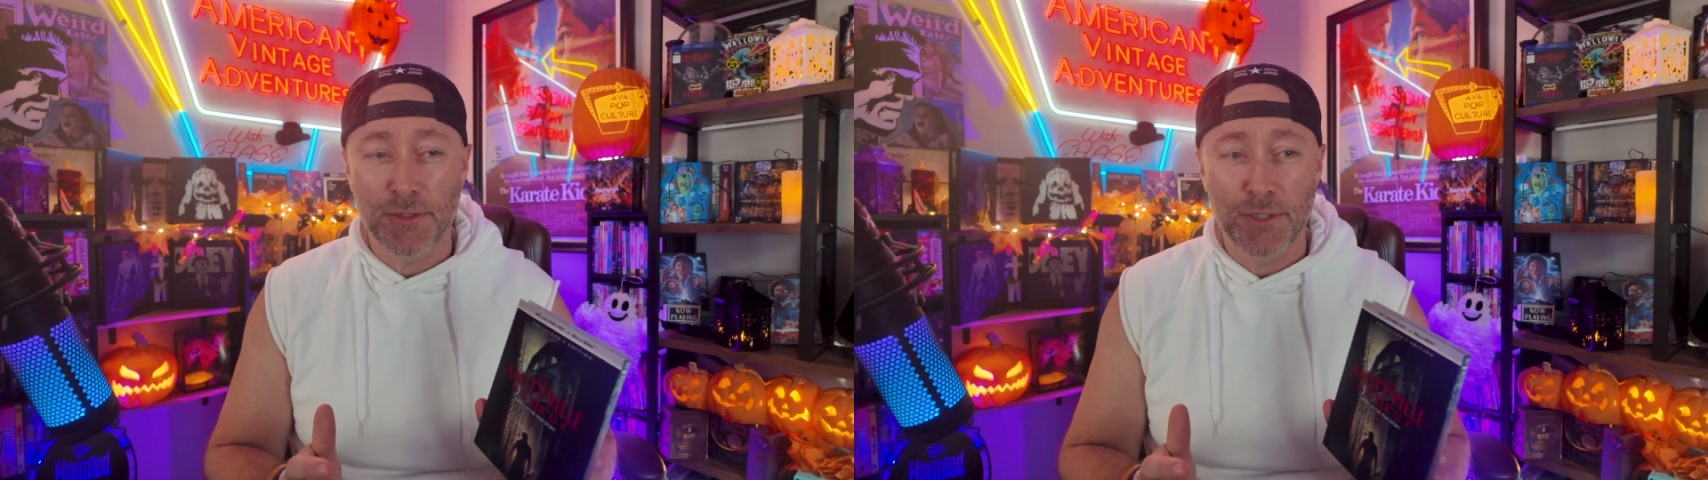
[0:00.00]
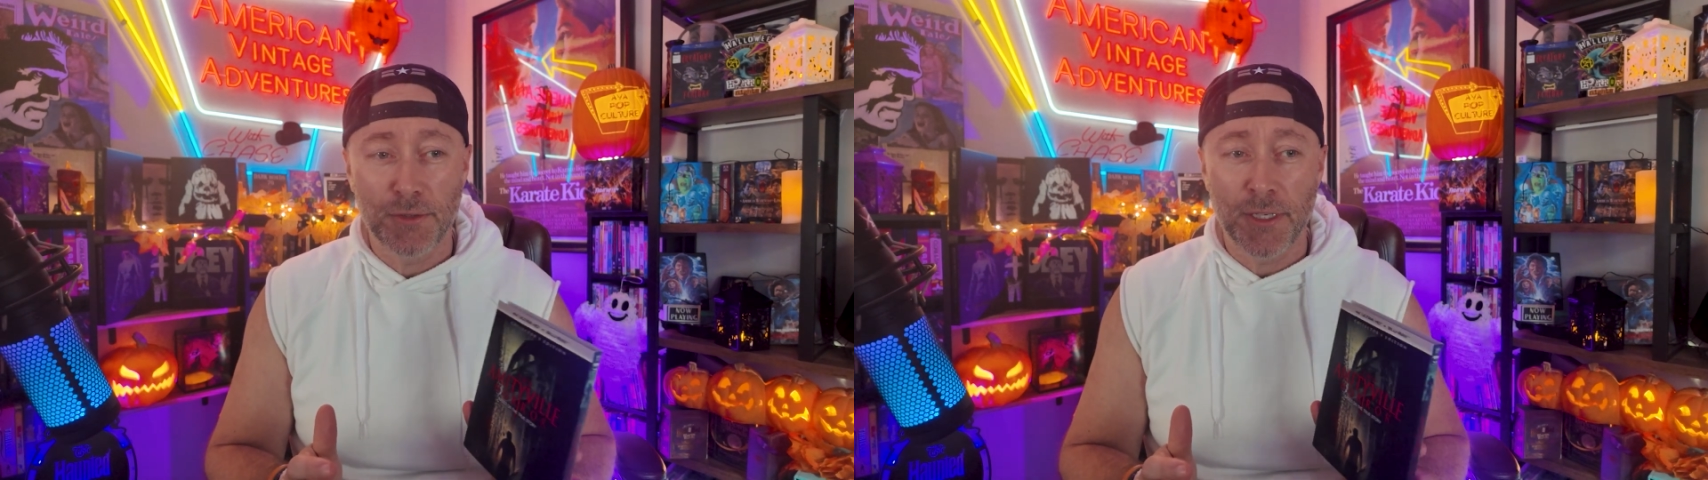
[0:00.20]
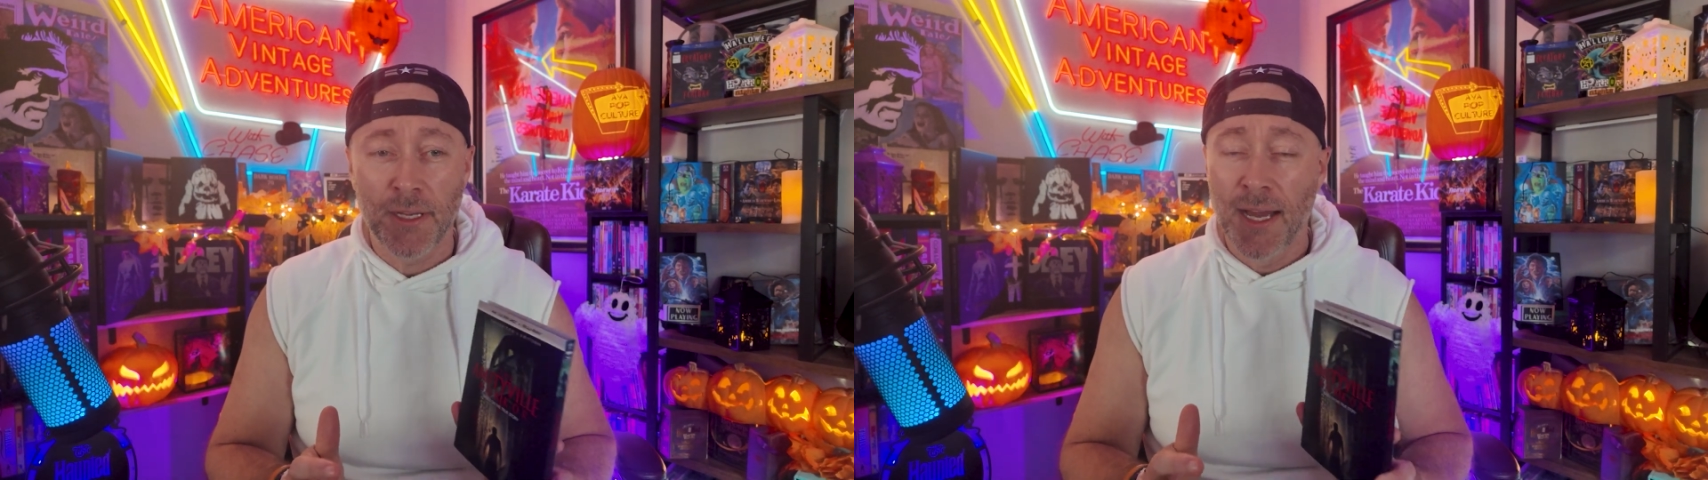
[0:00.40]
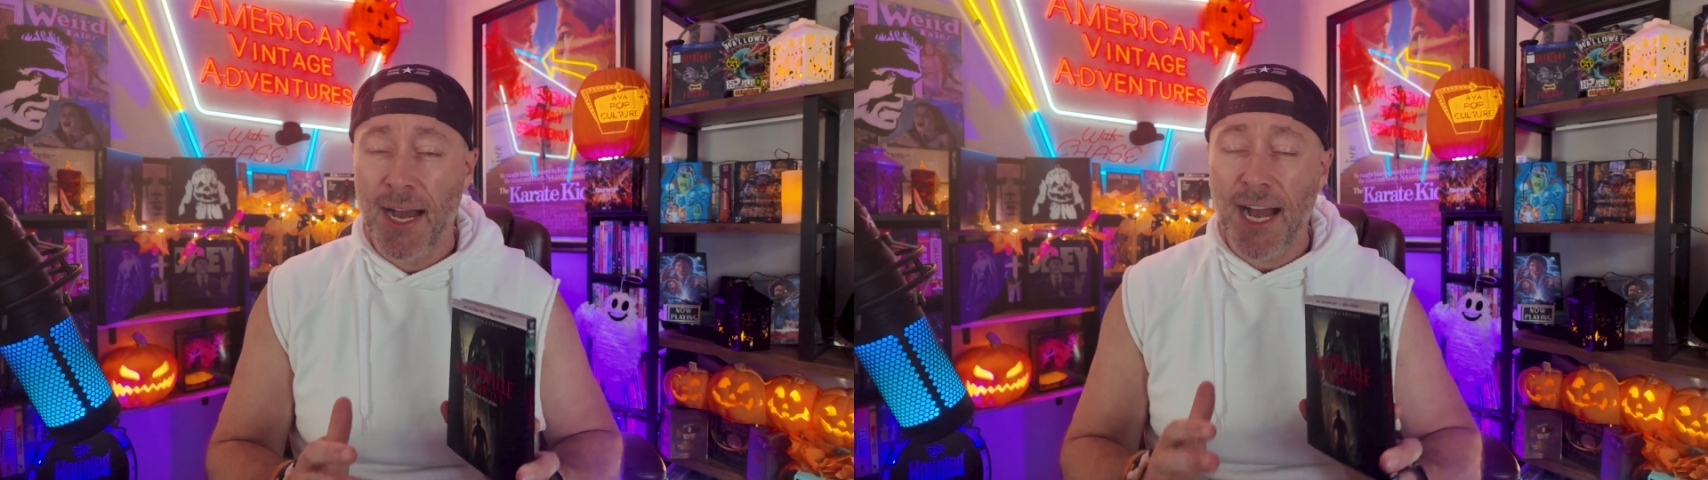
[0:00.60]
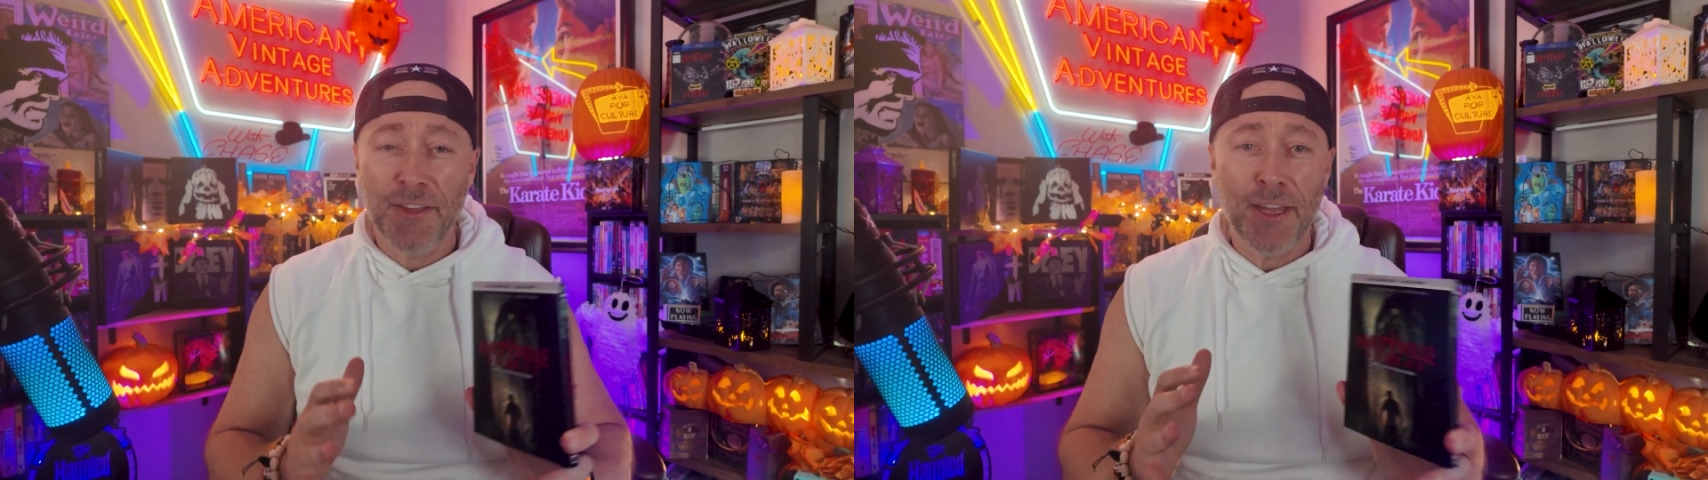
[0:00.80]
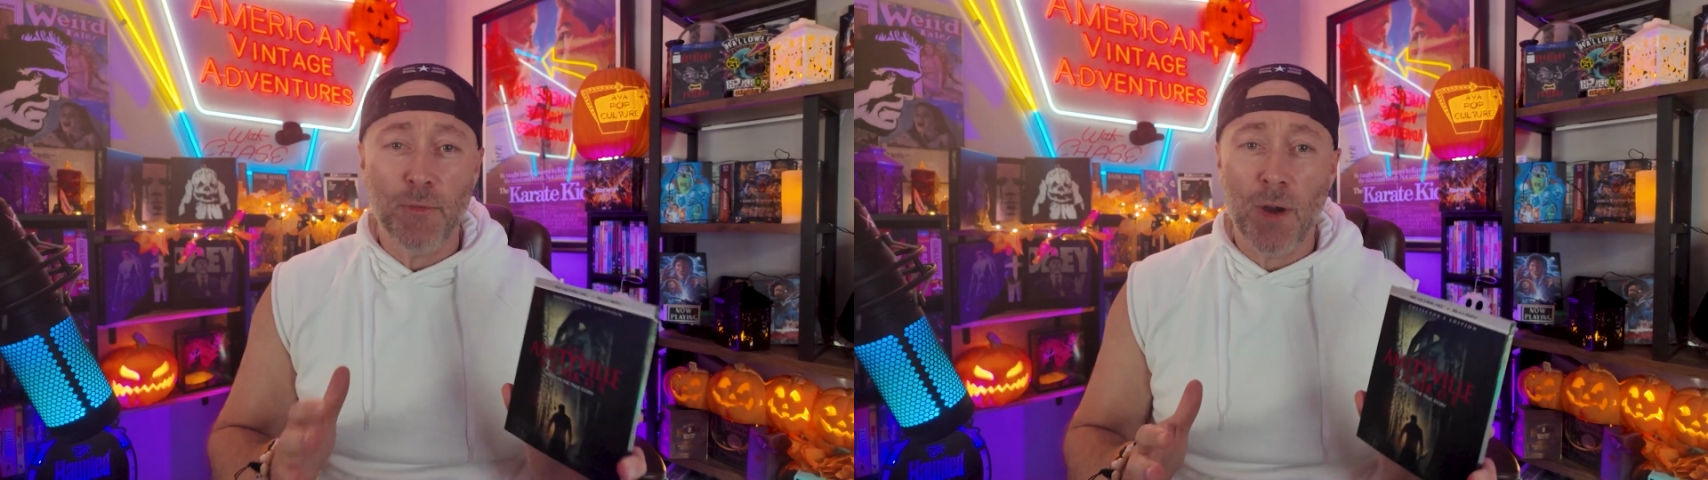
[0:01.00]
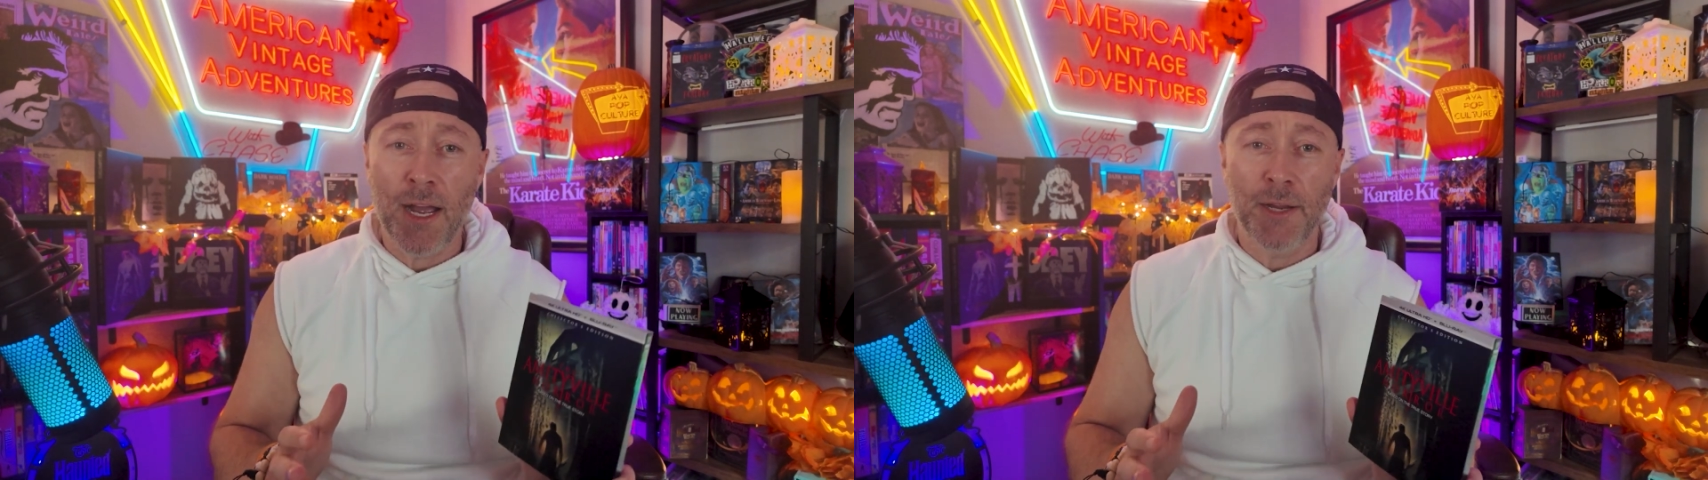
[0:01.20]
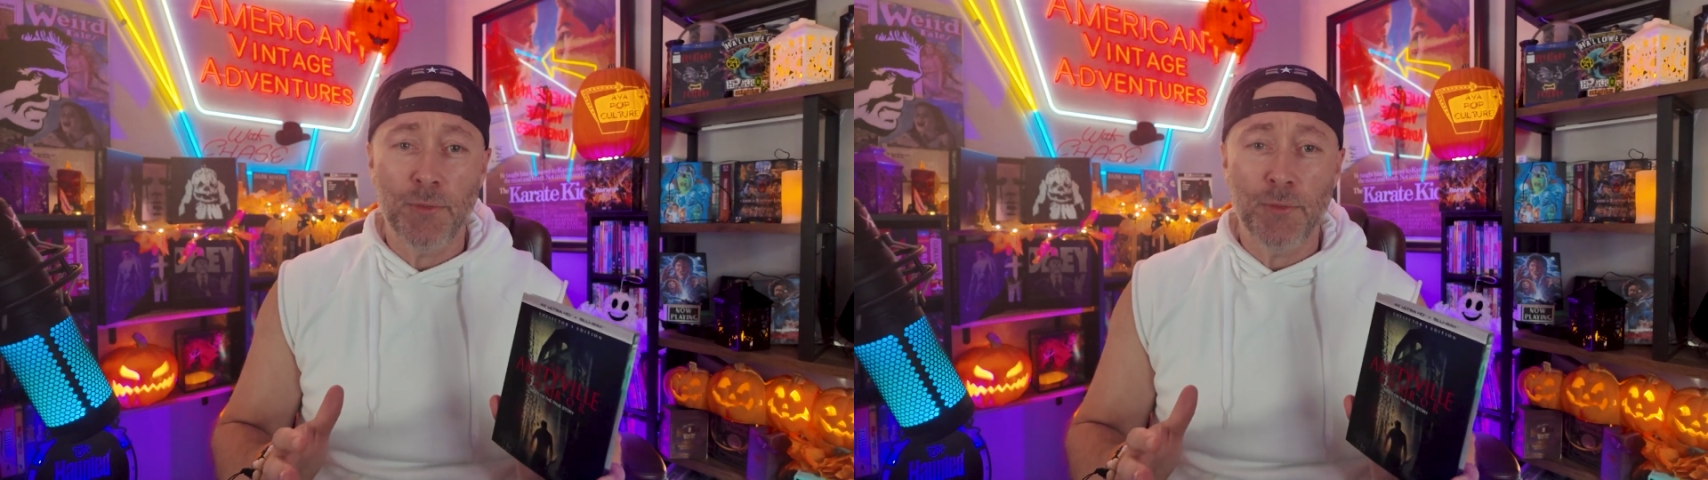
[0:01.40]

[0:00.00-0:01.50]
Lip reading: to it. I think Ryan